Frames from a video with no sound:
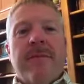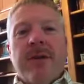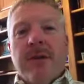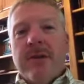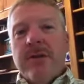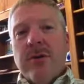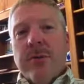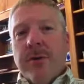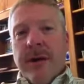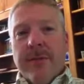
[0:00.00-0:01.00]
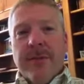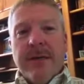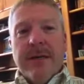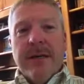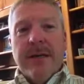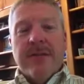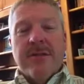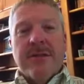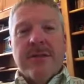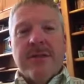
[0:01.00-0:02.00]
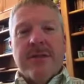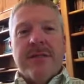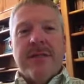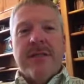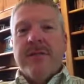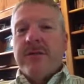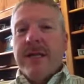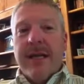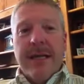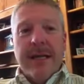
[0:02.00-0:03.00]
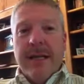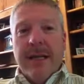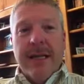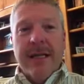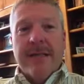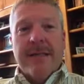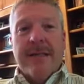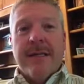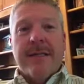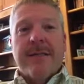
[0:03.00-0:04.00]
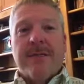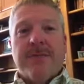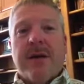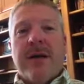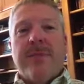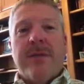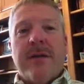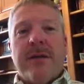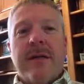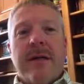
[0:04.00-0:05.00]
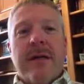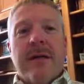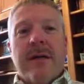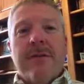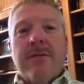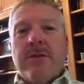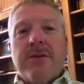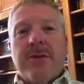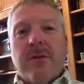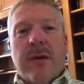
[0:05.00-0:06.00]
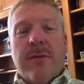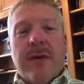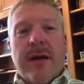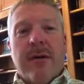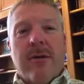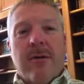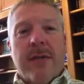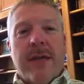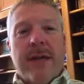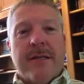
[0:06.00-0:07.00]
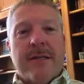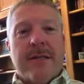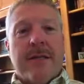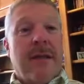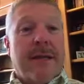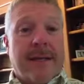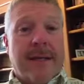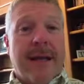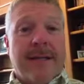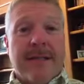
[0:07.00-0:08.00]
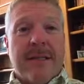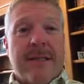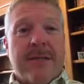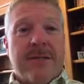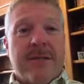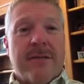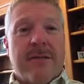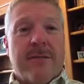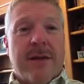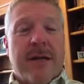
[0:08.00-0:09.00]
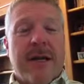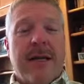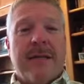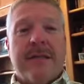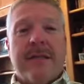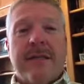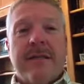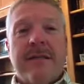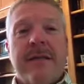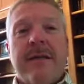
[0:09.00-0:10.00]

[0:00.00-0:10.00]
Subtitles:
They're going to do a property title search to see if there's any liens against this property. Of course, you don't want to buy a home that has tax liens or mechanics liens.